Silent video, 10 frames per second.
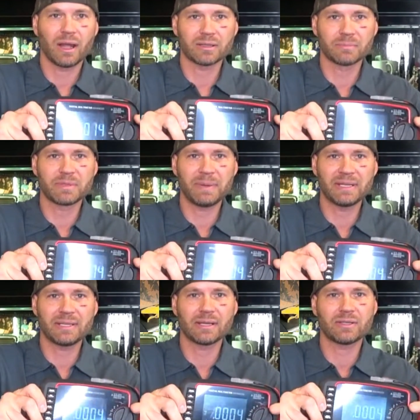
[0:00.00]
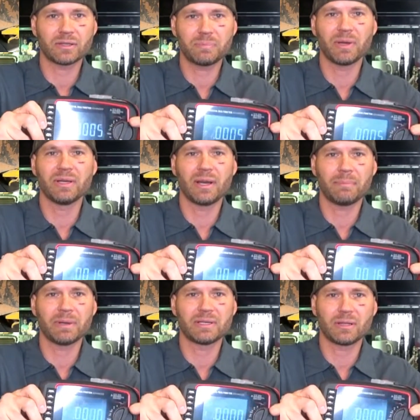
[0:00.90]
some speed sensors, putting it
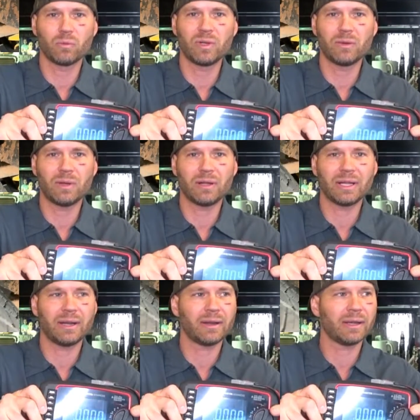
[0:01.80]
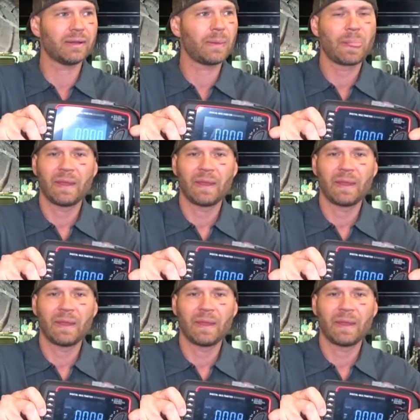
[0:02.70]
up into the wheel well area,